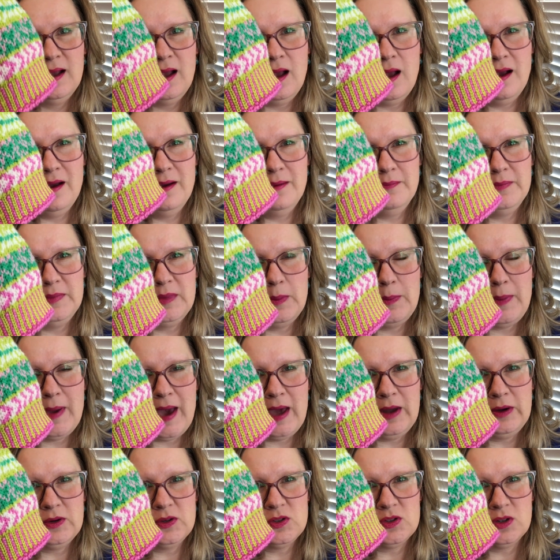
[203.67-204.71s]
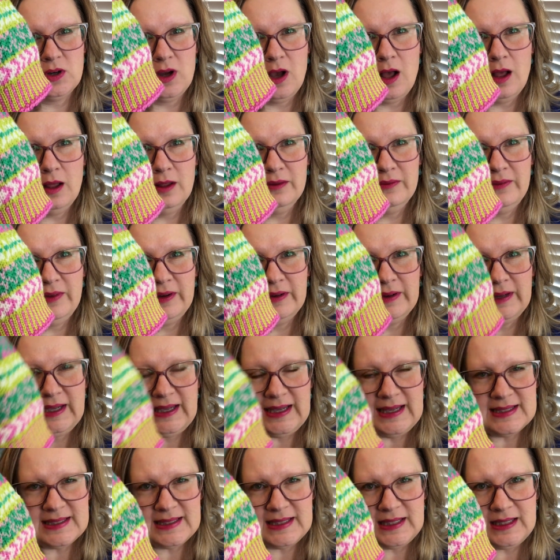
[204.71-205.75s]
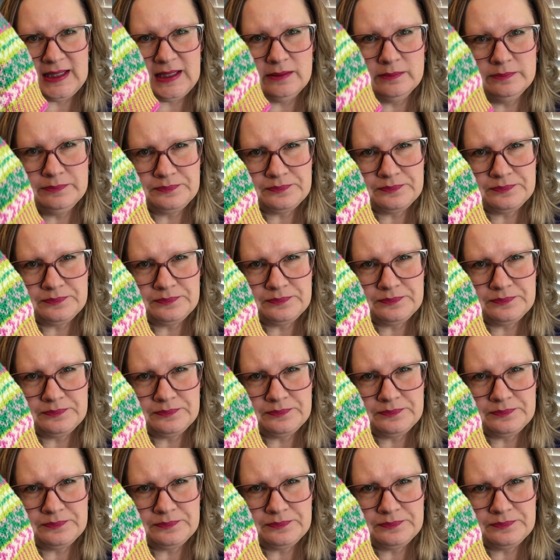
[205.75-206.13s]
The patterns are all very easy.